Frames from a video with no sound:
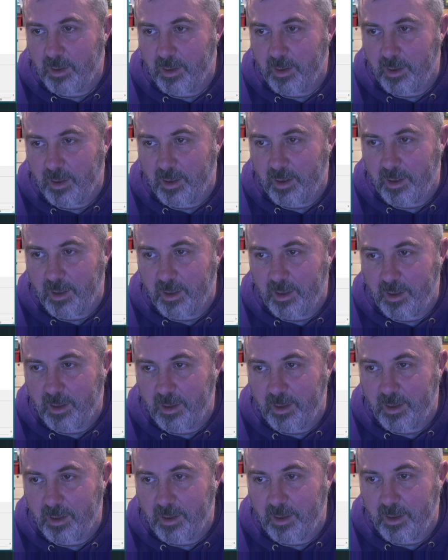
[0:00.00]

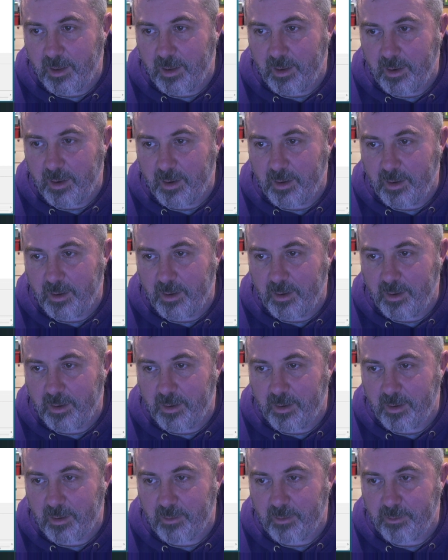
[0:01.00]
And
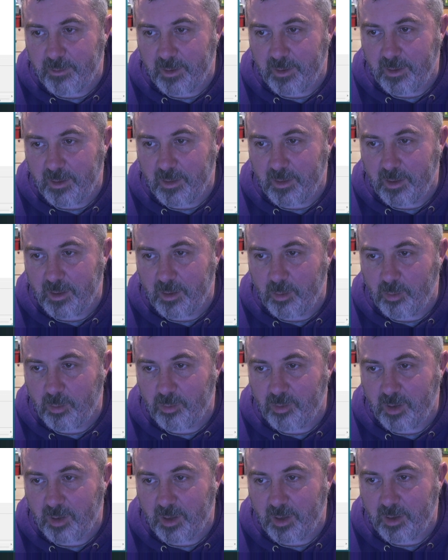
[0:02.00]
I think that
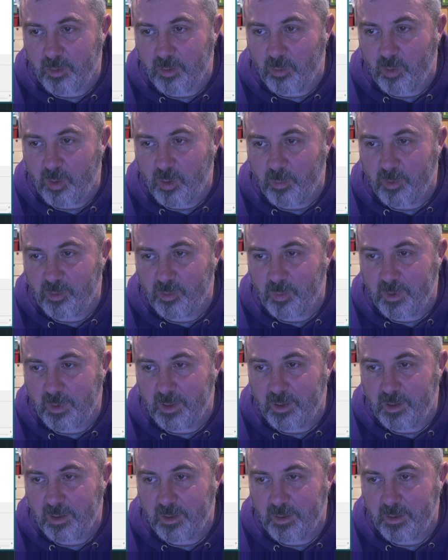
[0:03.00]
looks like a ROM as
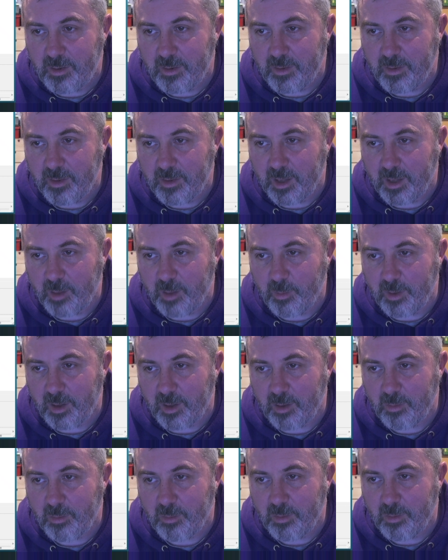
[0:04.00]
well. There we
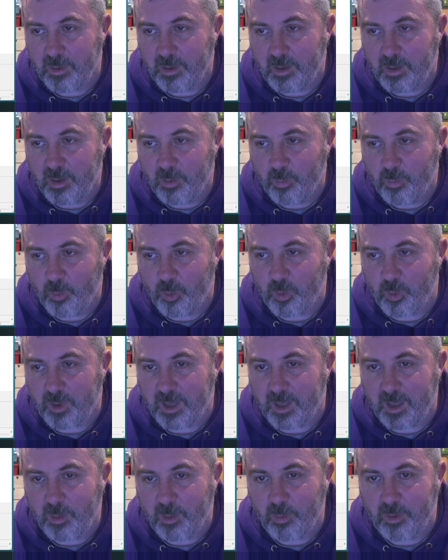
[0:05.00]
go. More
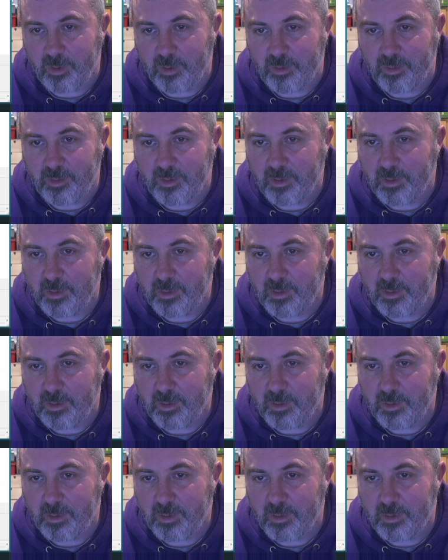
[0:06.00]
keywords.